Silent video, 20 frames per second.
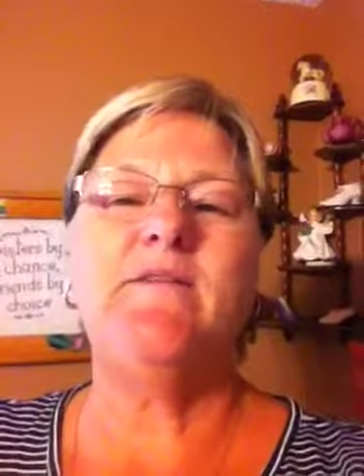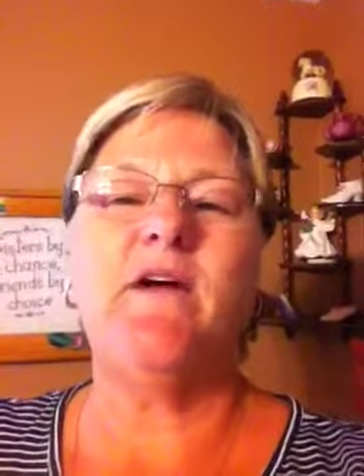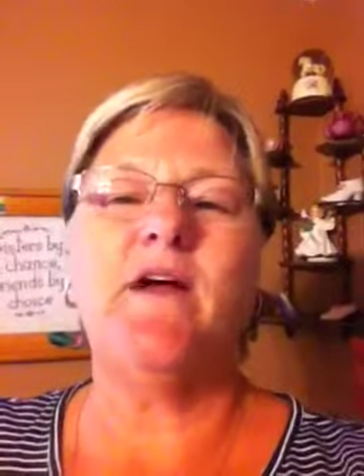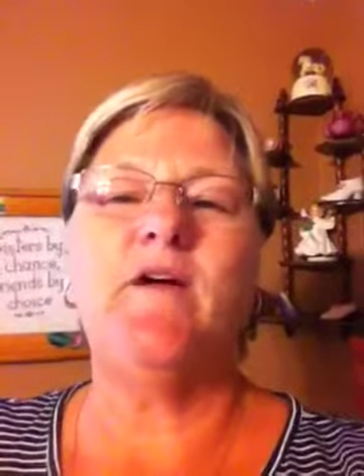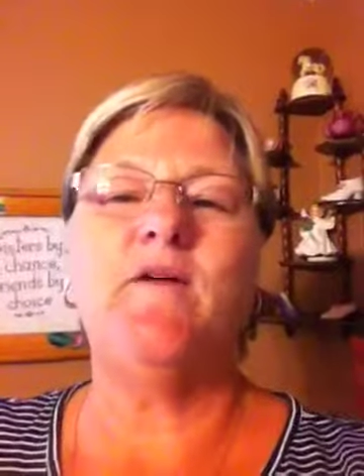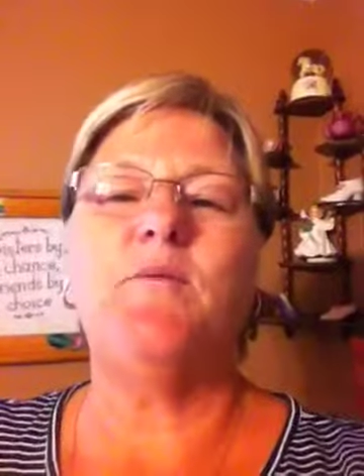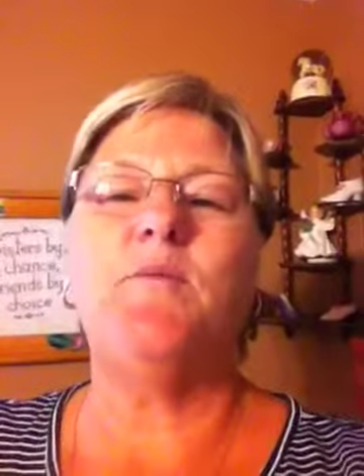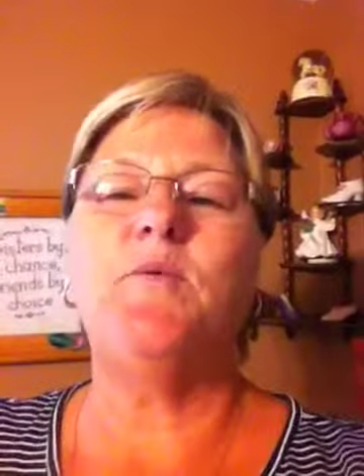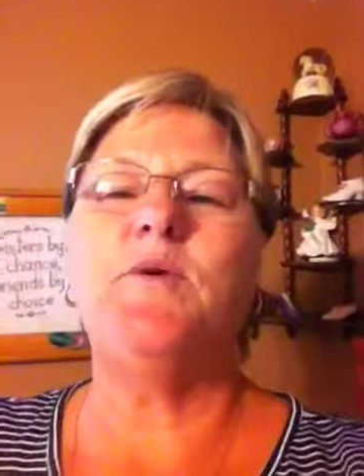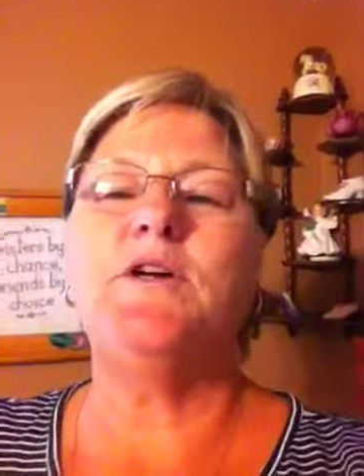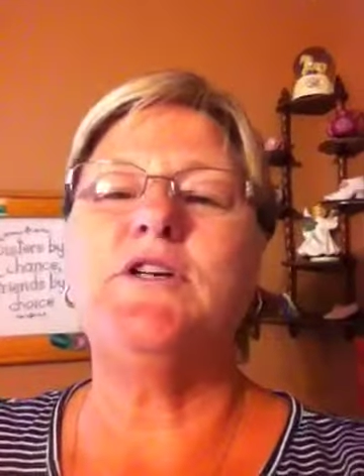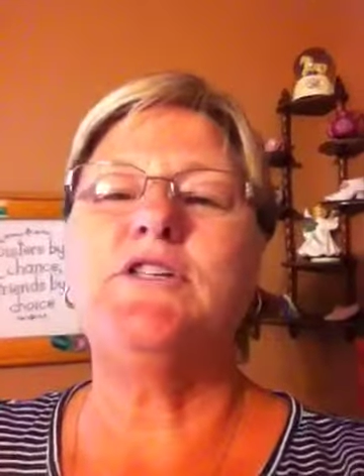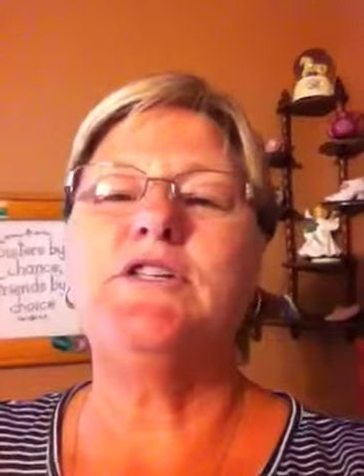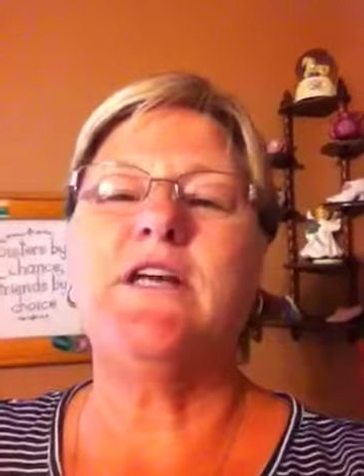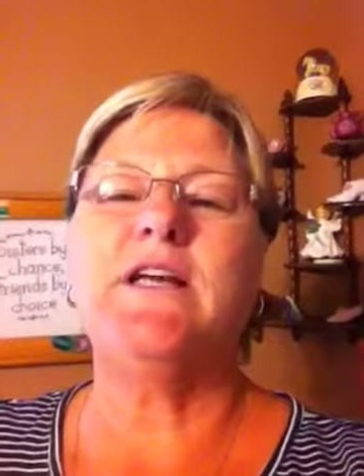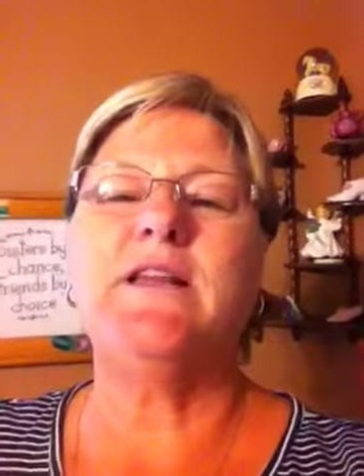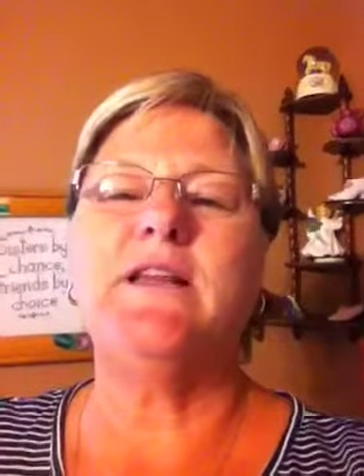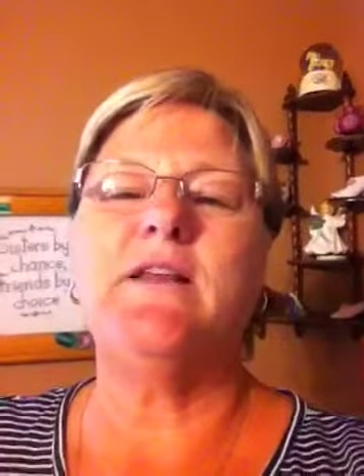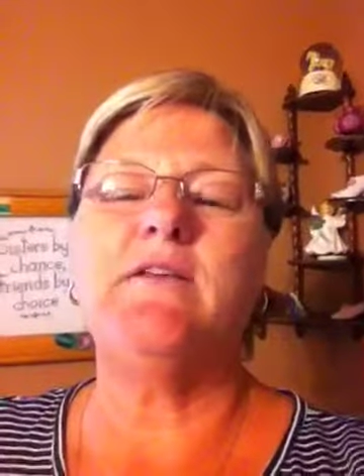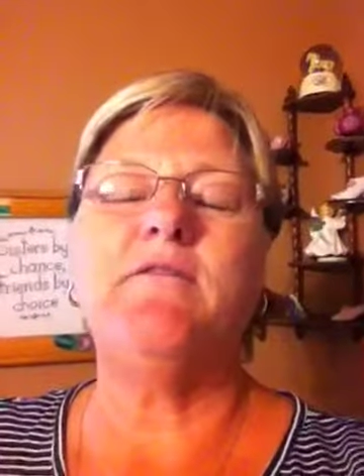I
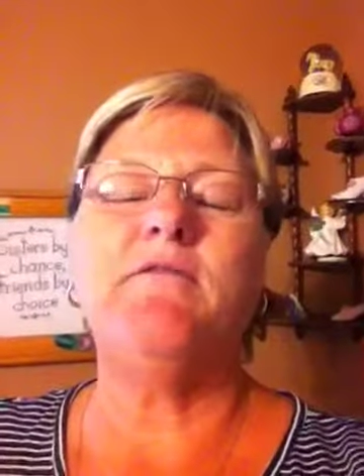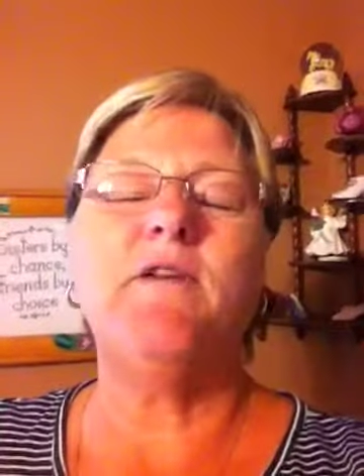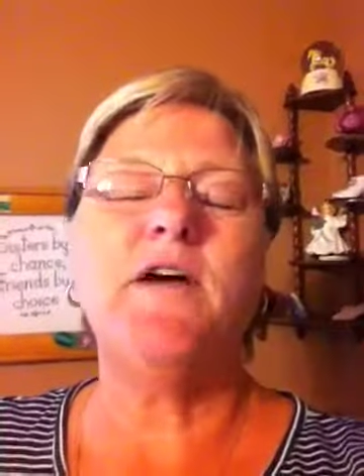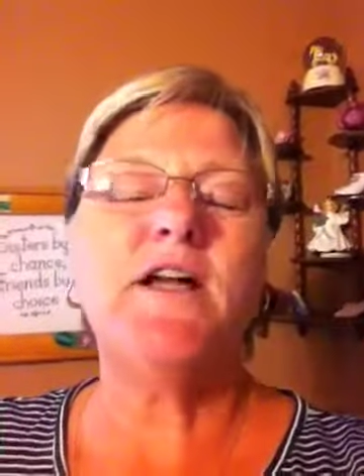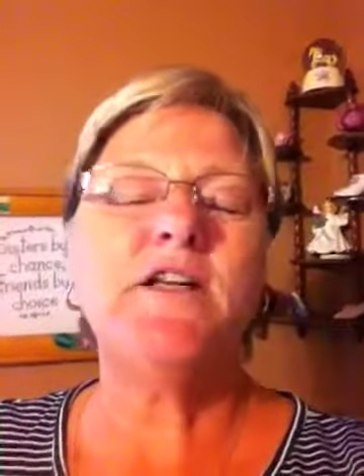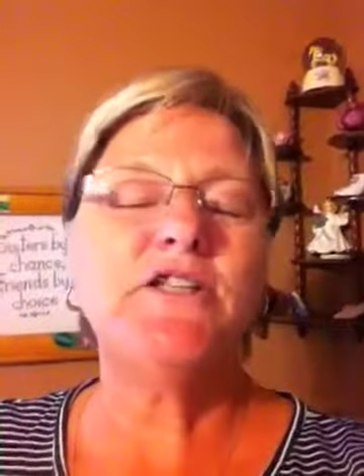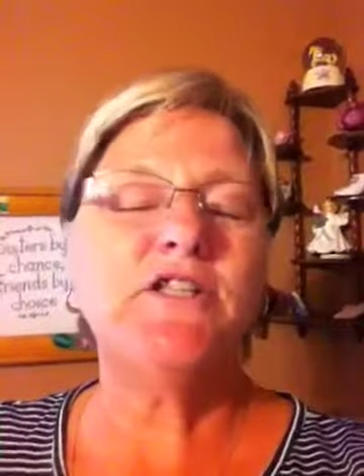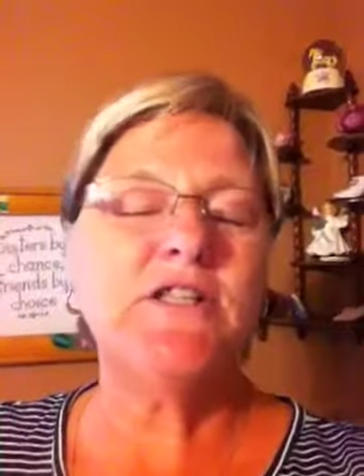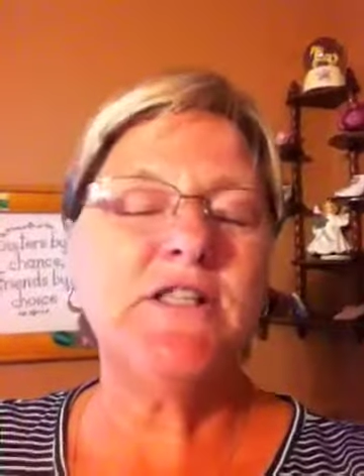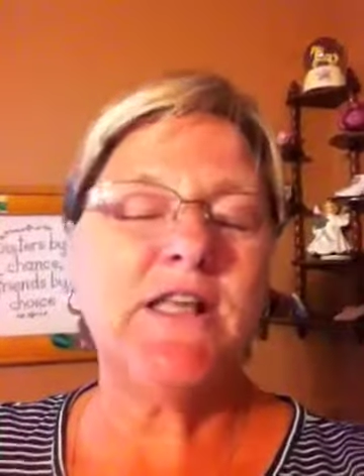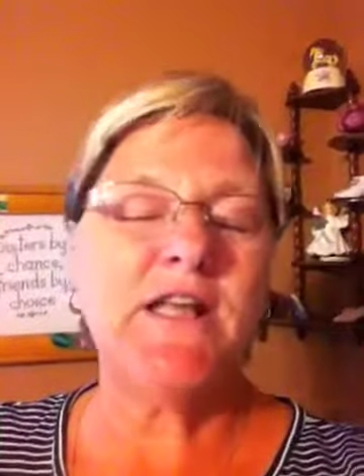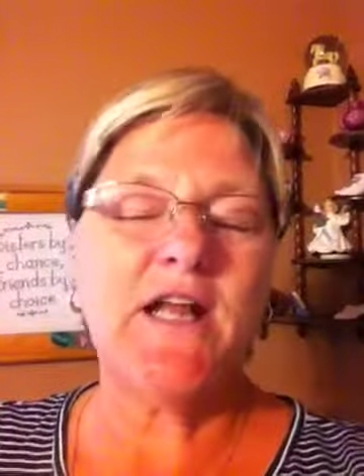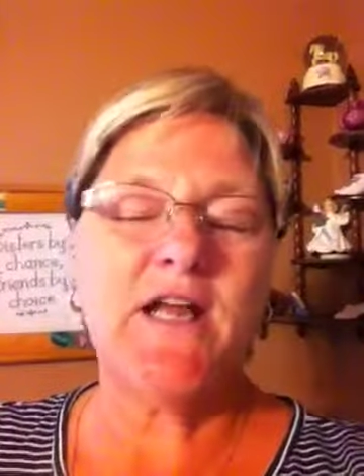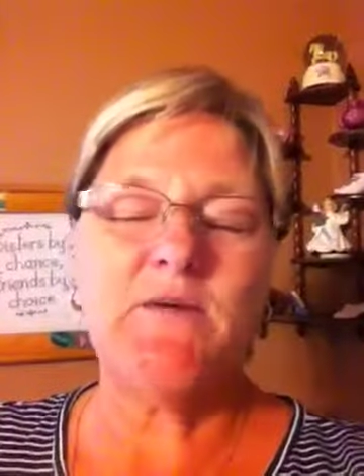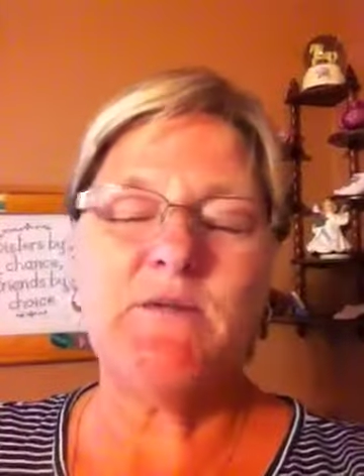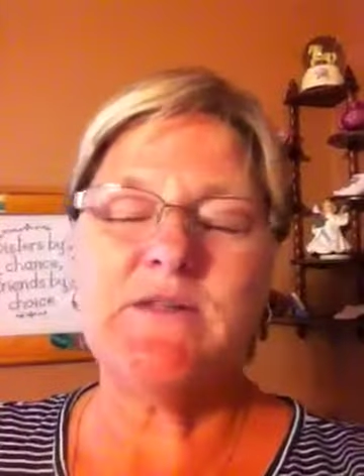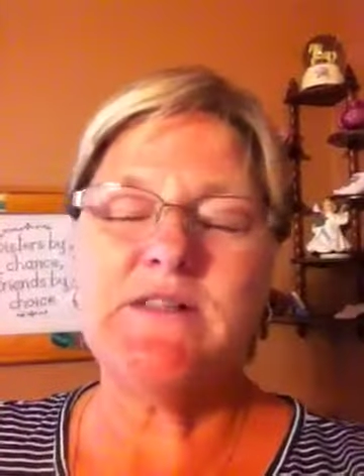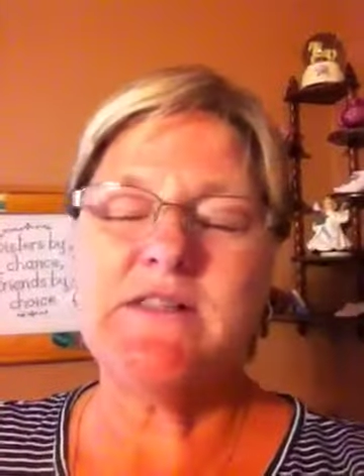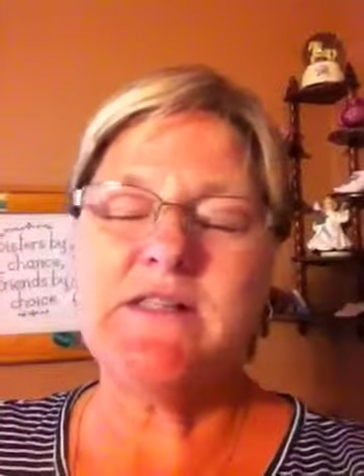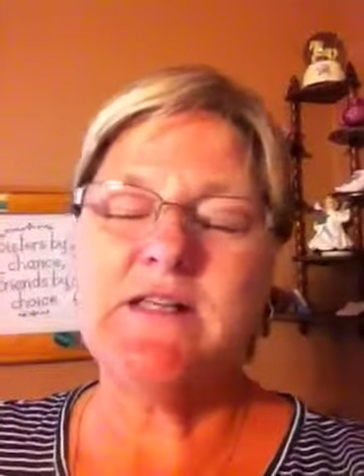appreciate the affection that I
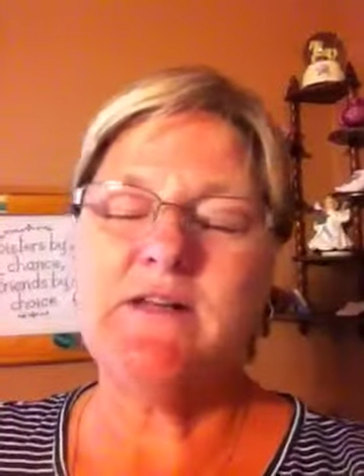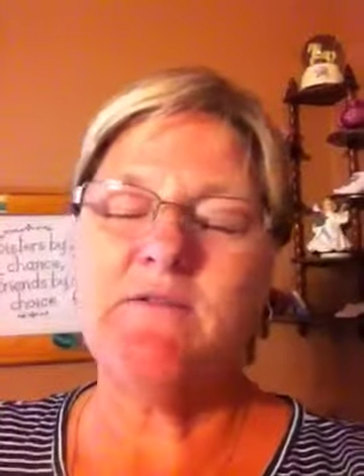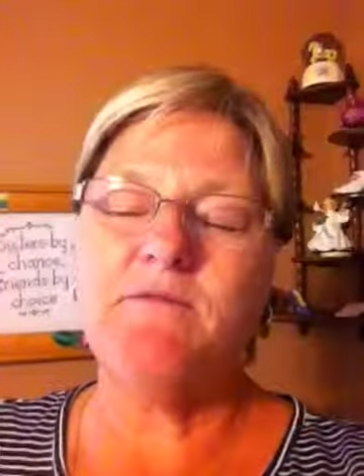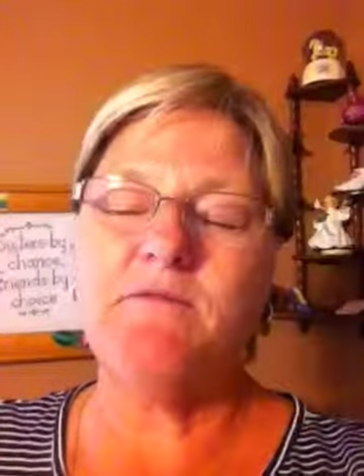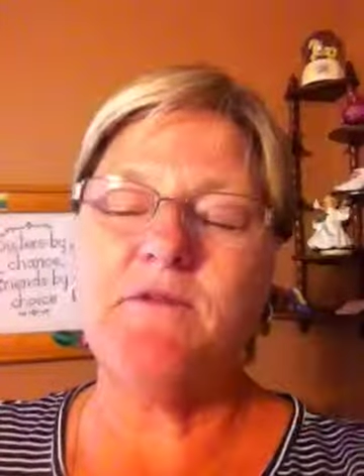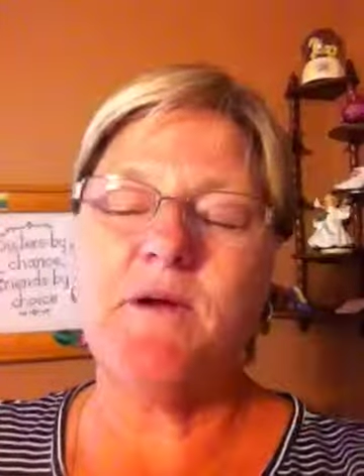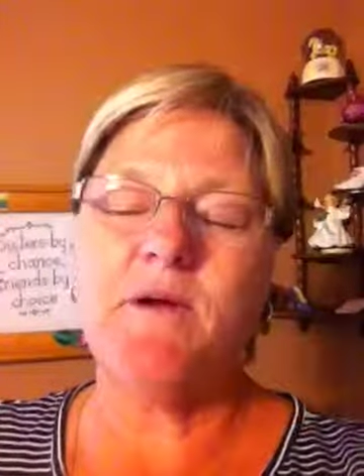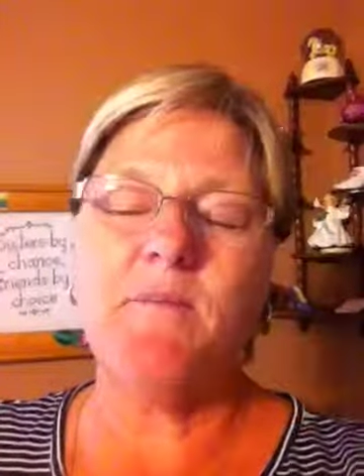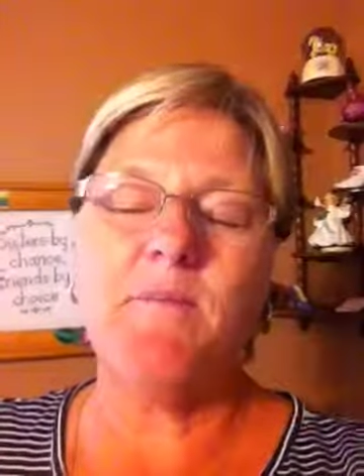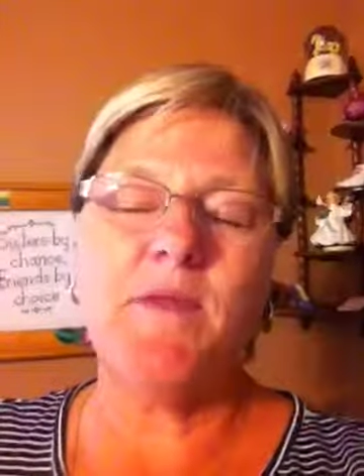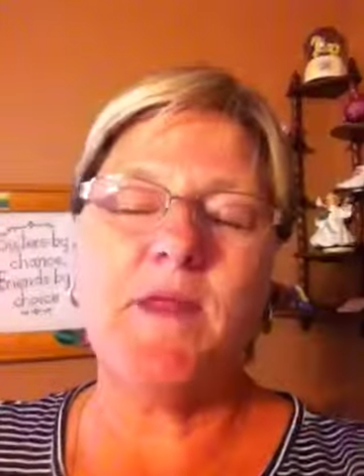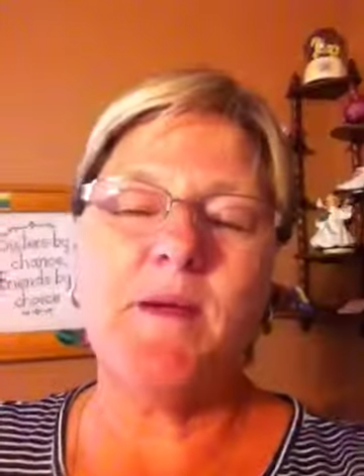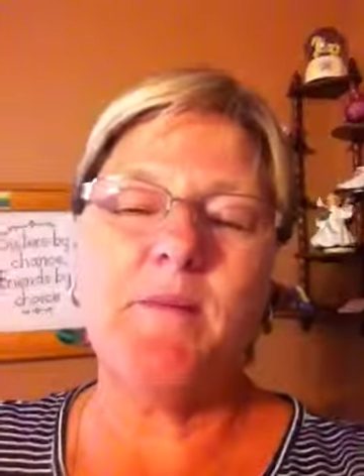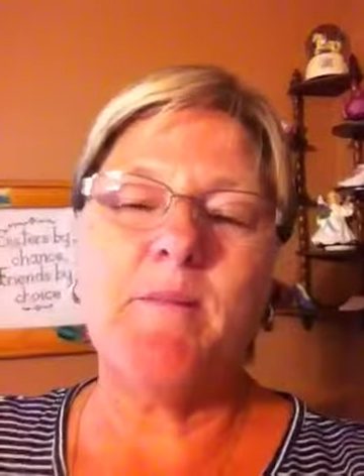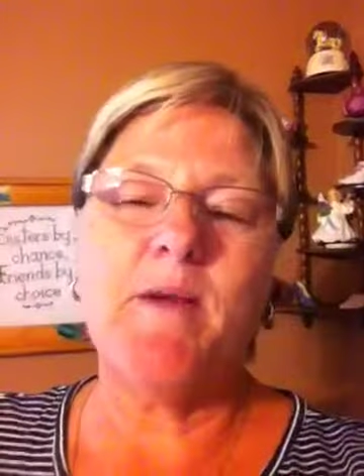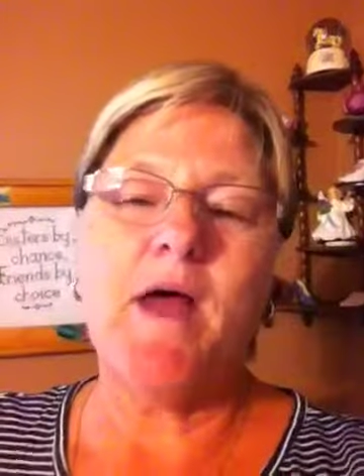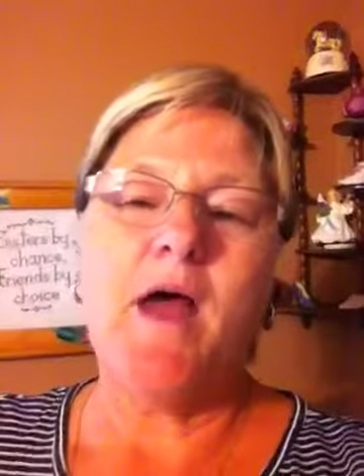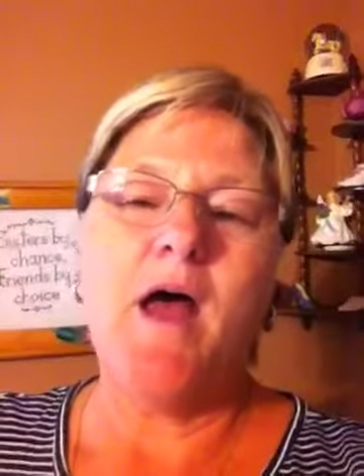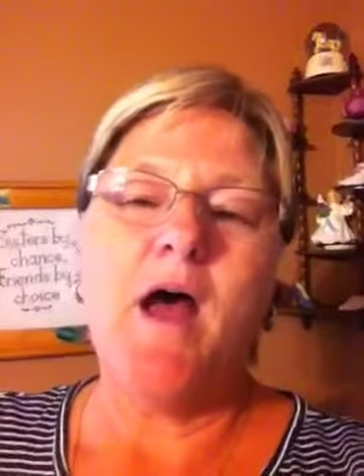receive from them.